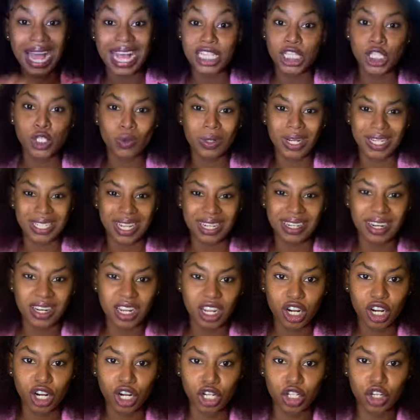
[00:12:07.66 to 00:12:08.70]
as soon as another
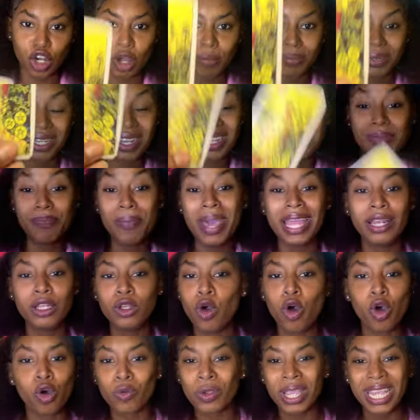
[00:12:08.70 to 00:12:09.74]
girl comes, because men
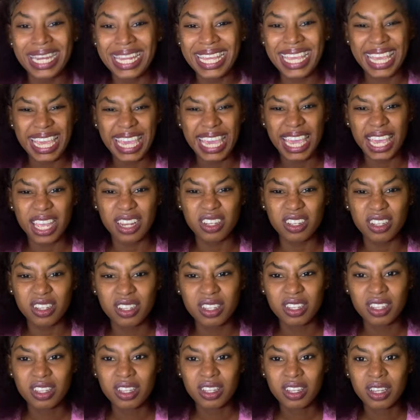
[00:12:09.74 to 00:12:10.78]
don't really gain.
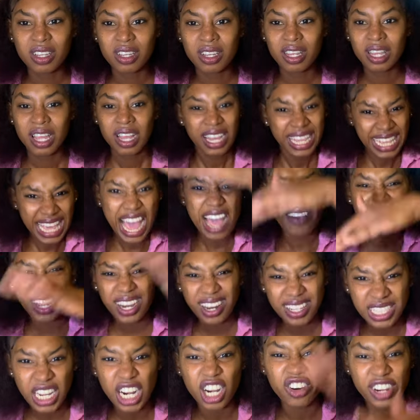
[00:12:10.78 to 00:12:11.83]
You have a
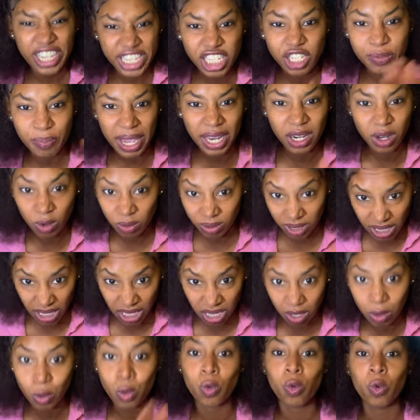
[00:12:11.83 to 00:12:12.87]
lot of rich men out
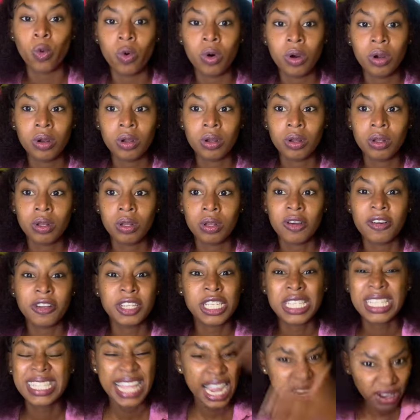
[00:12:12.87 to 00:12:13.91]
there who
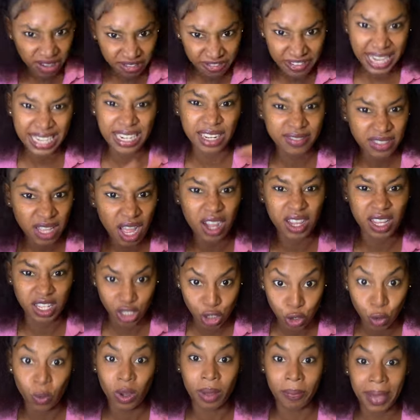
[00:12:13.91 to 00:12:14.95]
is terrified of talking
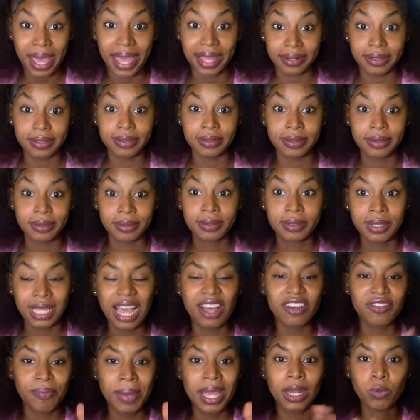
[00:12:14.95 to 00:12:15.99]
to women. You
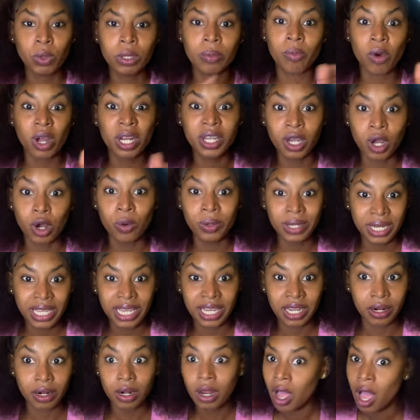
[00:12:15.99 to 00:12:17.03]
have men with money out
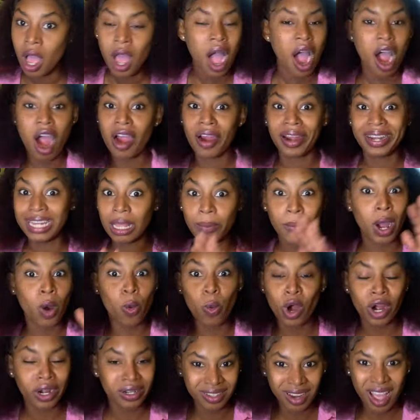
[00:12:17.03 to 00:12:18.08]
there, or they might
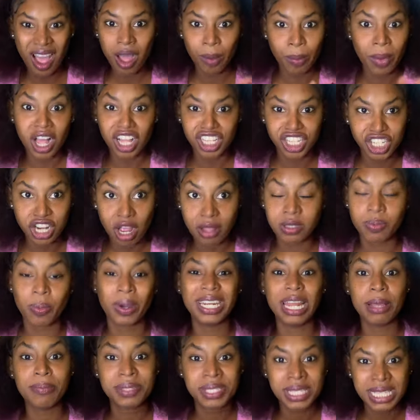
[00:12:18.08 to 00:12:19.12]
work normal jobs,
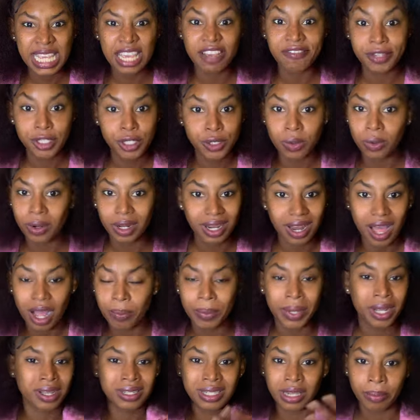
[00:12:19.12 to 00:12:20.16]
but them save so
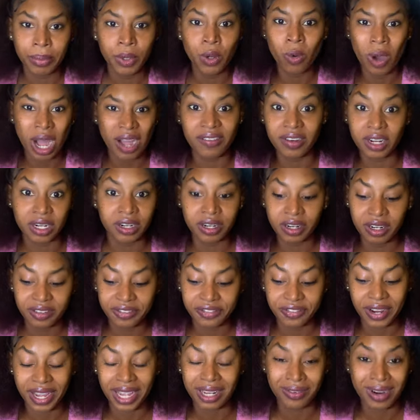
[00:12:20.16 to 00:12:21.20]
long because them don't have a
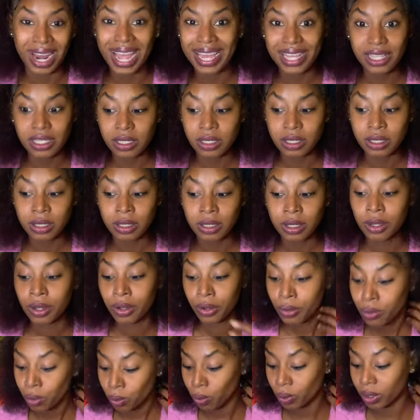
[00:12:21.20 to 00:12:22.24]
girlfriend, right?
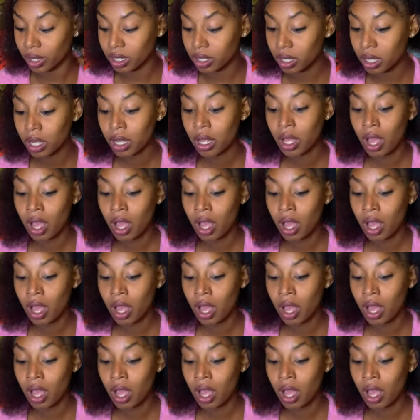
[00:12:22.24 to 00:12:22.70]
Cool.